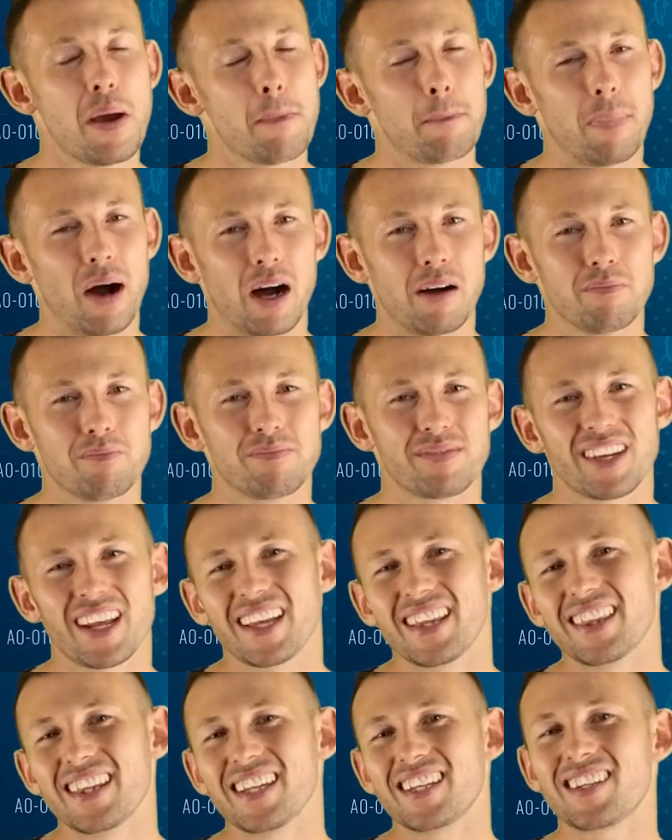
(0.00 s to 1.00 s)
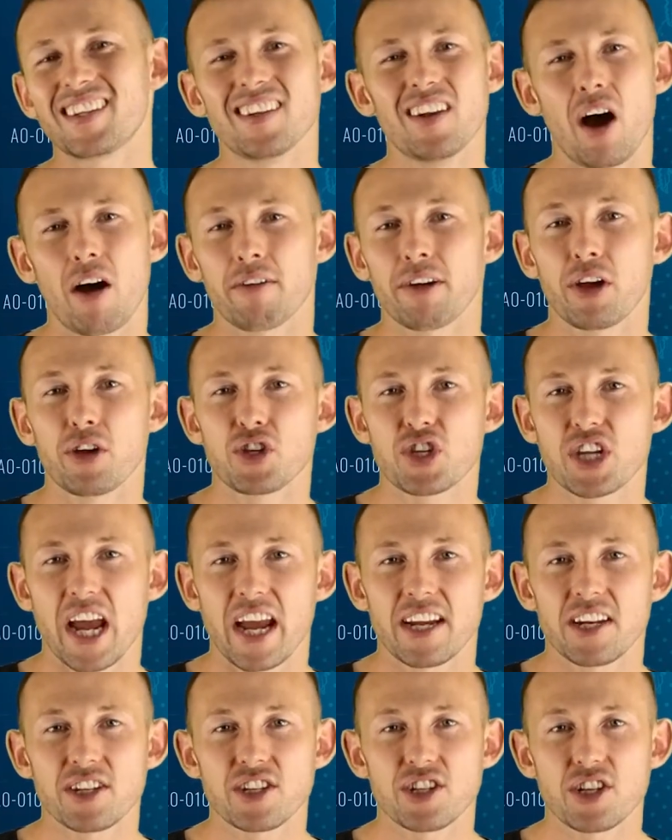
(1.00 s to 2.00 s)
But this scenario
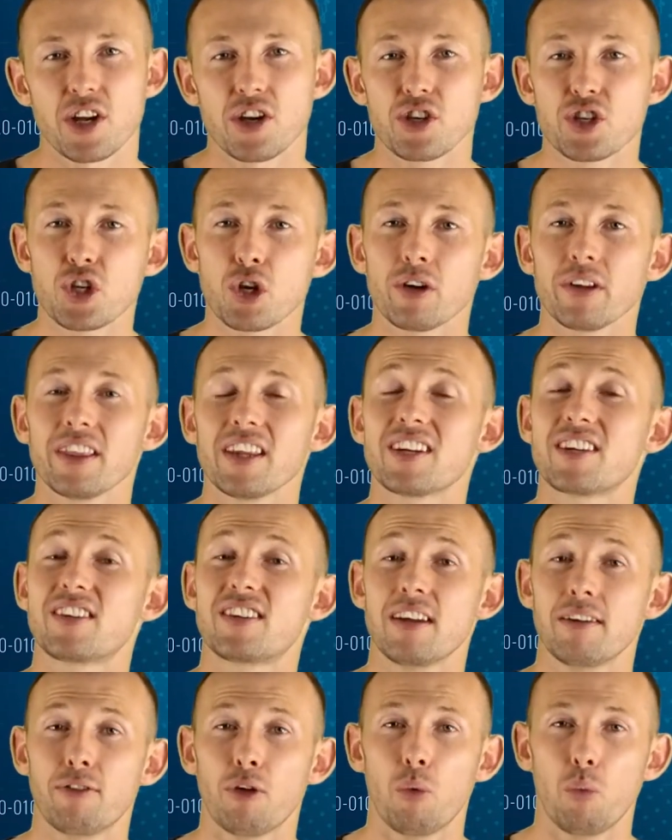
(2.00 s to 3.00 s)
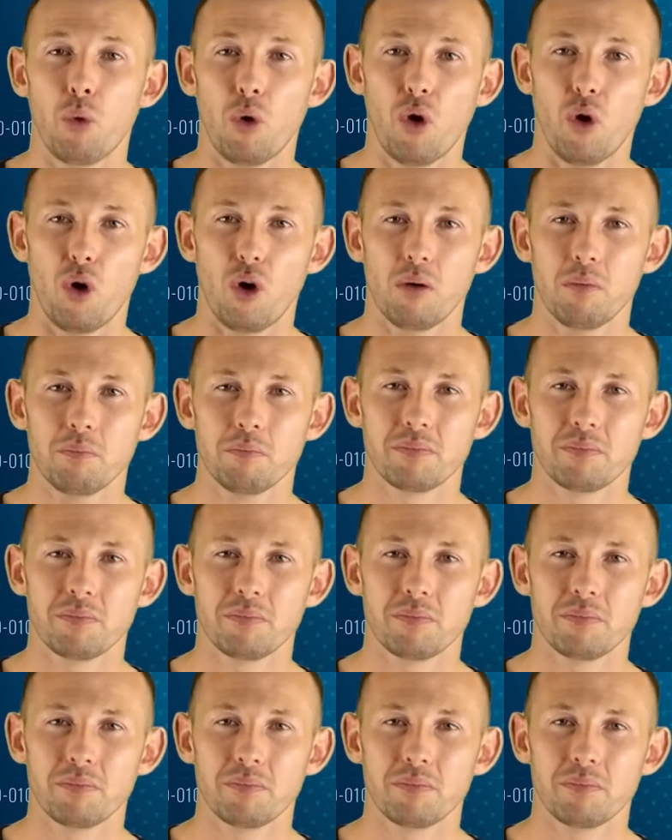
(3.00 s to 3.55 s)
changed during the Civil War.